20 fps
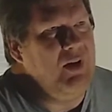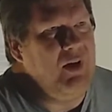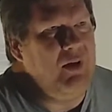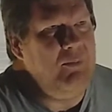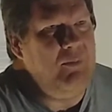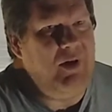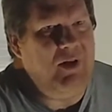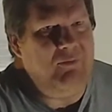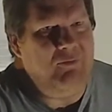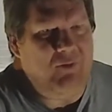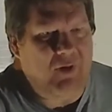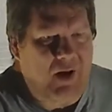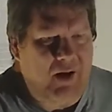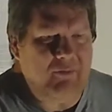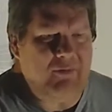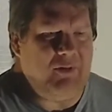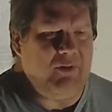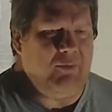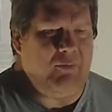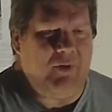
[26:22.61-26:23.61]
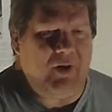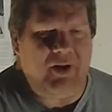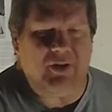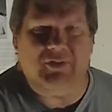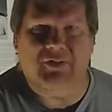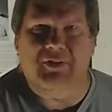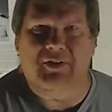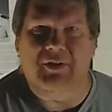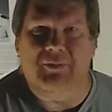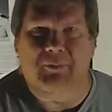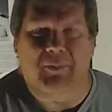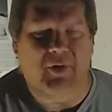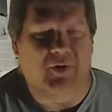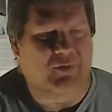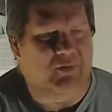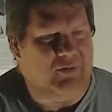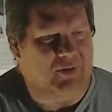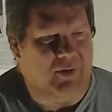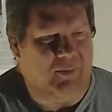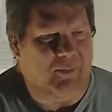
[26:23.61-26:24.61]
I mean, why would the Washington
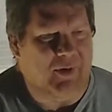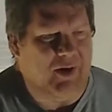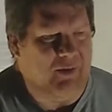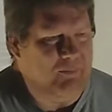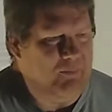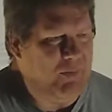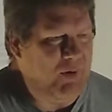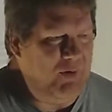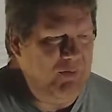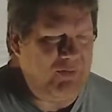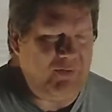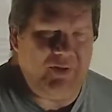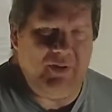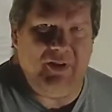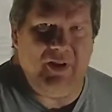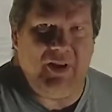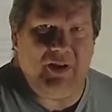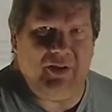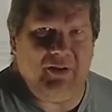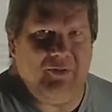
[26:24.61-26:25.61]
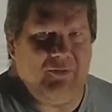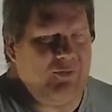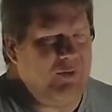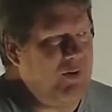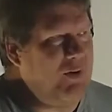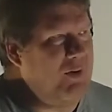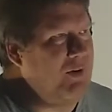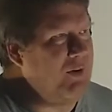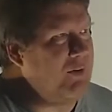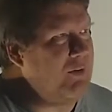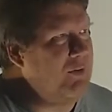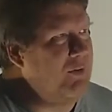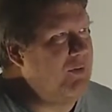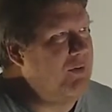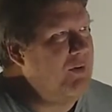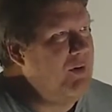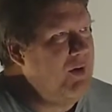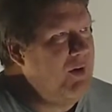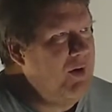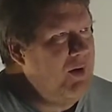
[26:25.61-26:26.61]
Post come out and post a negative
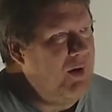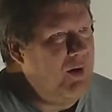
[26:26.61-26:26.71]
article